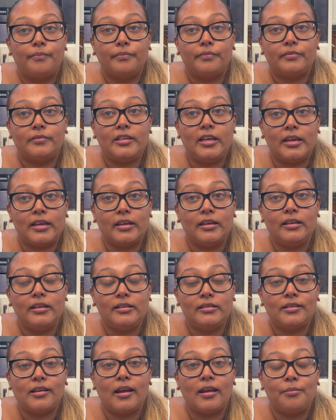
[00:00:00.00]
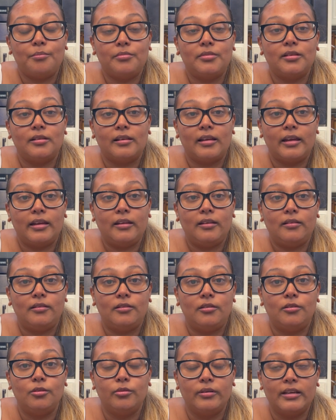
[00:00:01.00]
taking the time to like
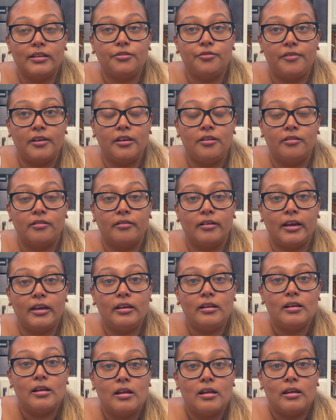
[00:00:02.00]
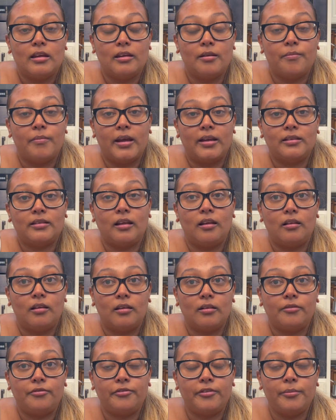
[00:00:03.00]
do this video, right? It meant a
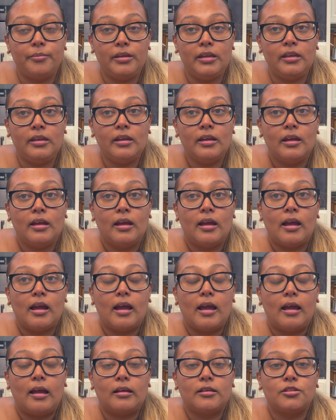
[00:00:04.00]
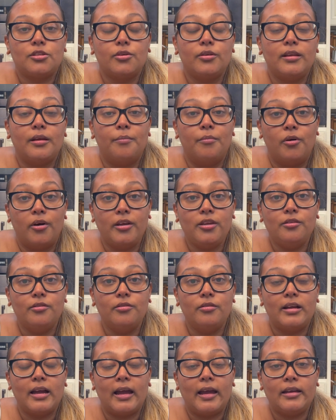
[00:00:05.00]
lot for me. So the more you
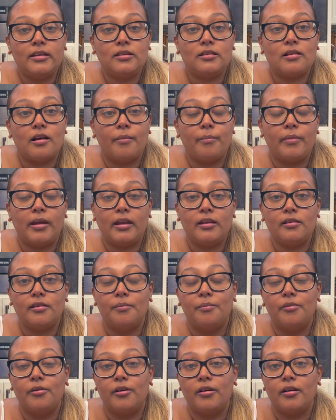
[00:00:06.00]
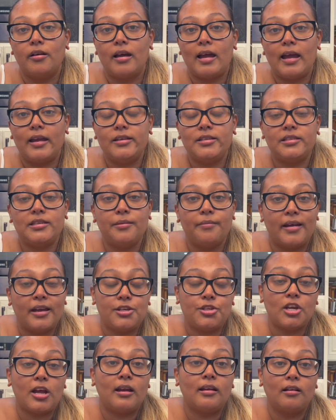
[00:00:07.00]
guys comment, the more I see my
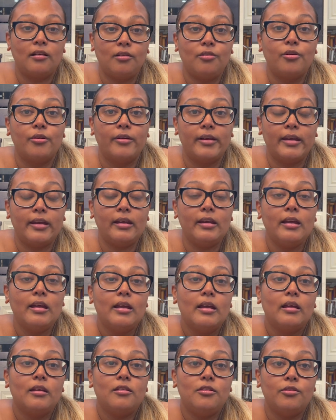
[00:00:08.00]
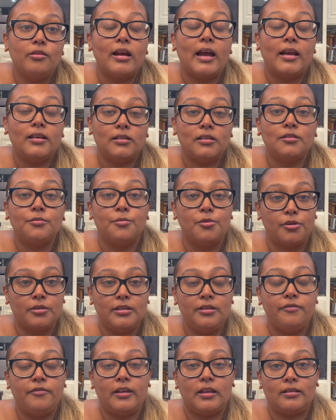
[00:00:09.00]
channel growing. You guys has
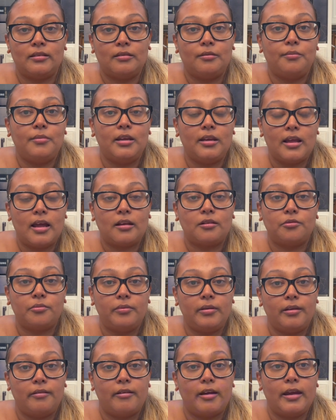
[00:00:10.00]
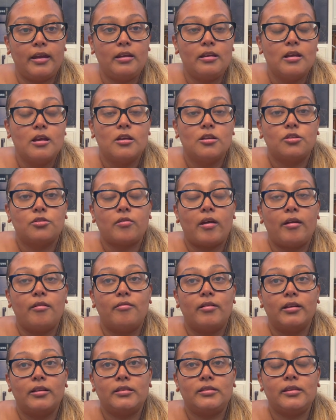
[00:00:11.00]
motivated me that way, right? So I
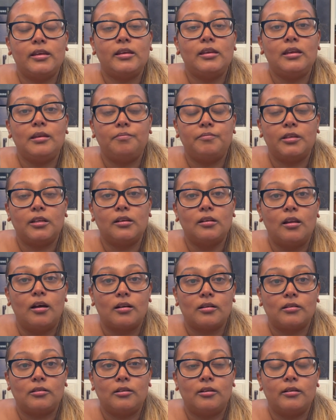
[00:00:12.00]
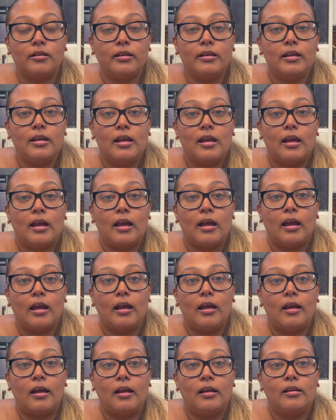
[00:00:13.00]
want to say keep that locked on
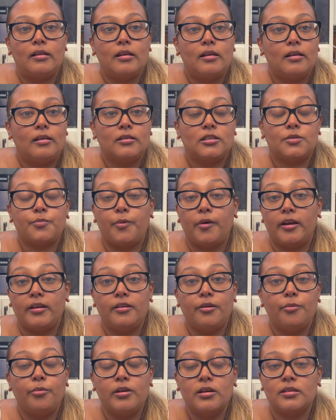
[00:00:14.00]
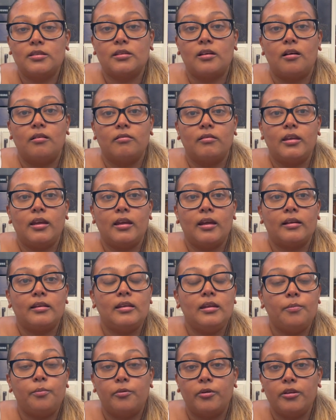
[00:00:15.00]
and spread the words out there and
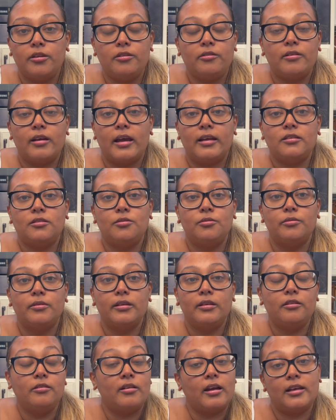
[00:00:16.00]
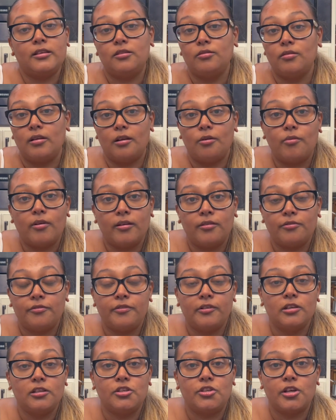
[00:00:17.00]
keep what you guys doing. You guys doing a
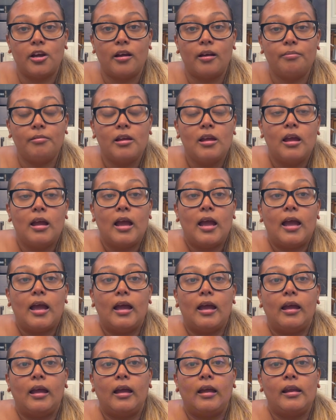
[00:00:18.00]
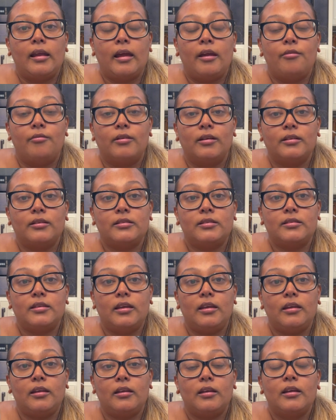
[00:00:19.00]
wonderful job. And I want to
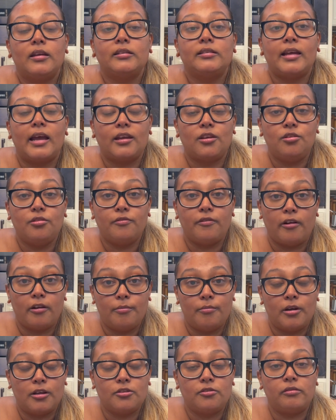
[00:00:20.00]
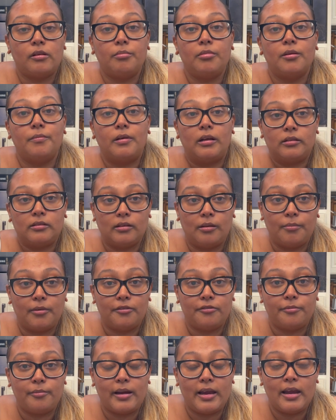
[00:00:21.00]
say thank you very much from the bottom
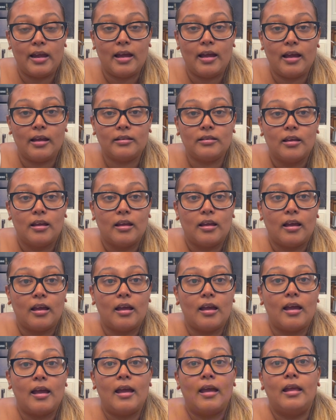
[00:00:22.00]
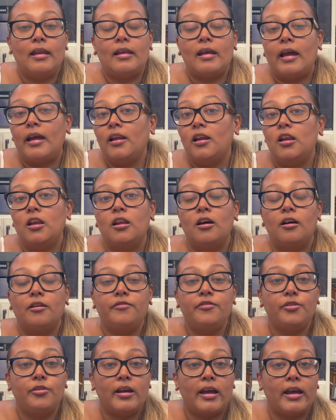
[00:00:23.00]
of my heart. And I love
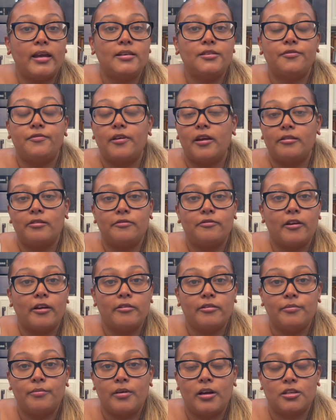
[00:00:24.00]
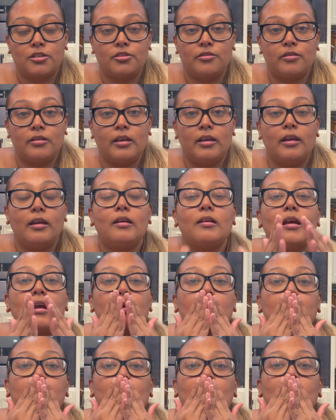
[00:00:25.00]
you guys very, very much, okay?
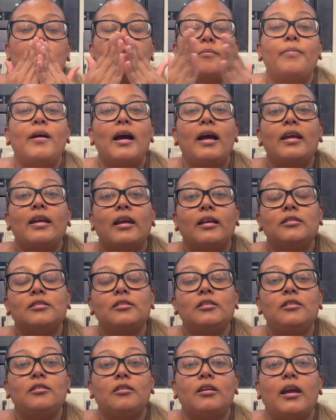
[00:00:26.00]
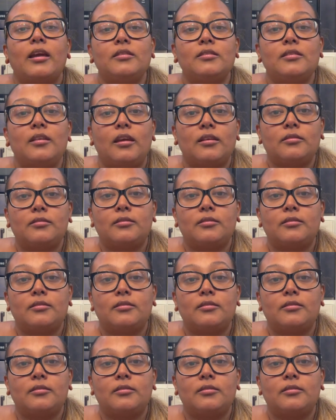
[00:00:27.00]
Bye, and see you guys next